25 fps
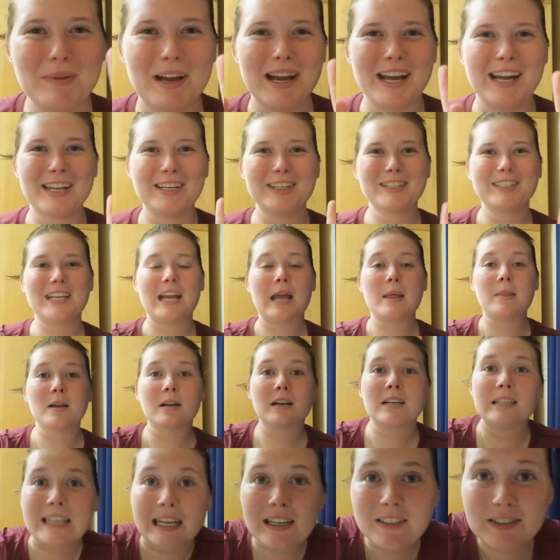much. And
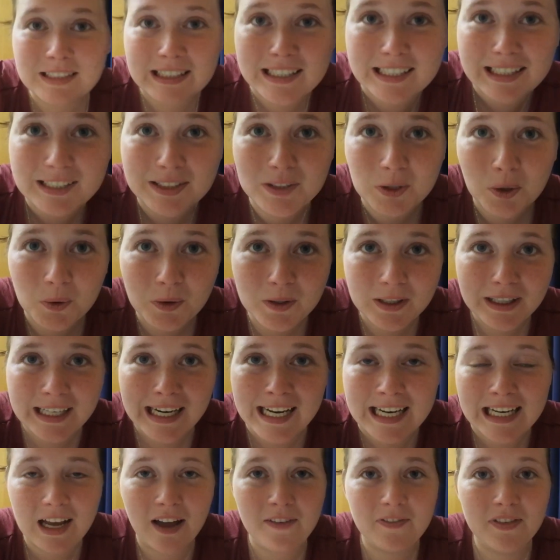they're announcing the tour,
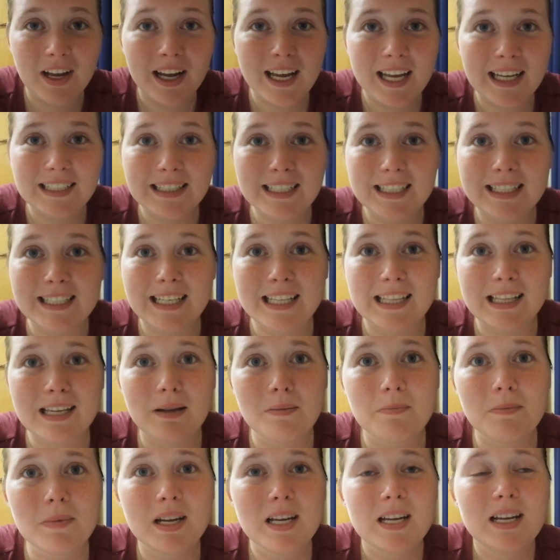and if I get to see
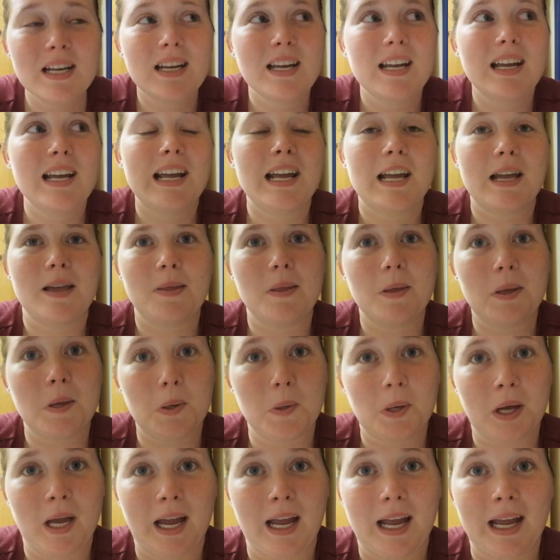them in the
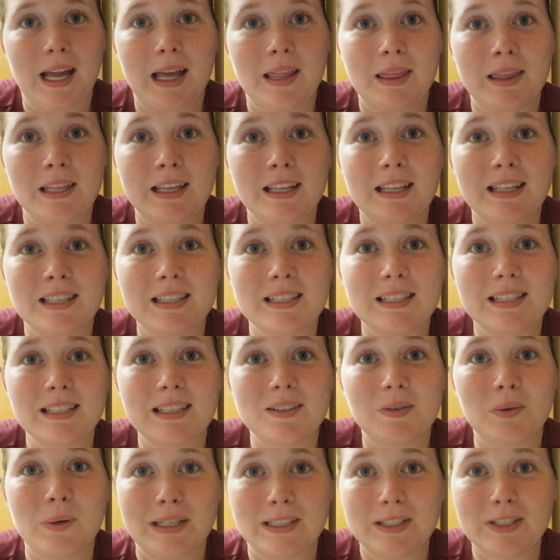UK this
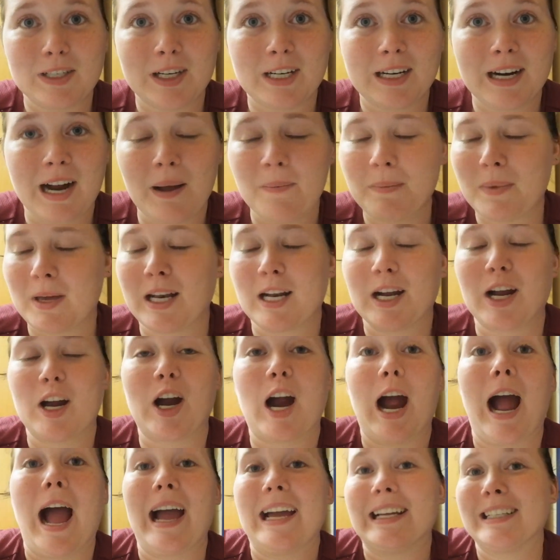winter, I'm gonna
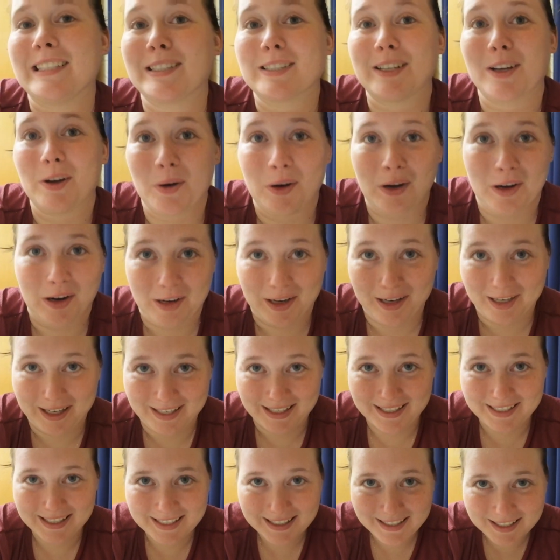cry so
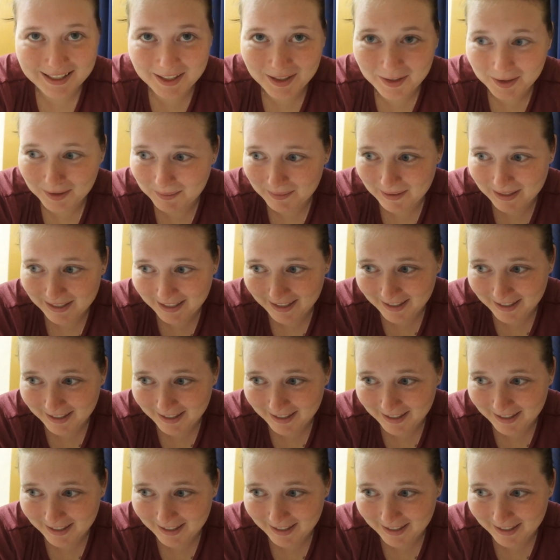hard. Oh my